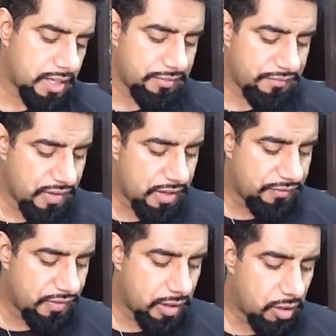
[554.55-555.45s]
in
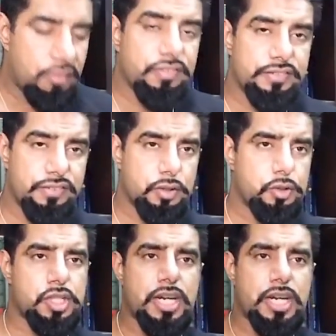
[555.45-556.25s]
favor of evolution.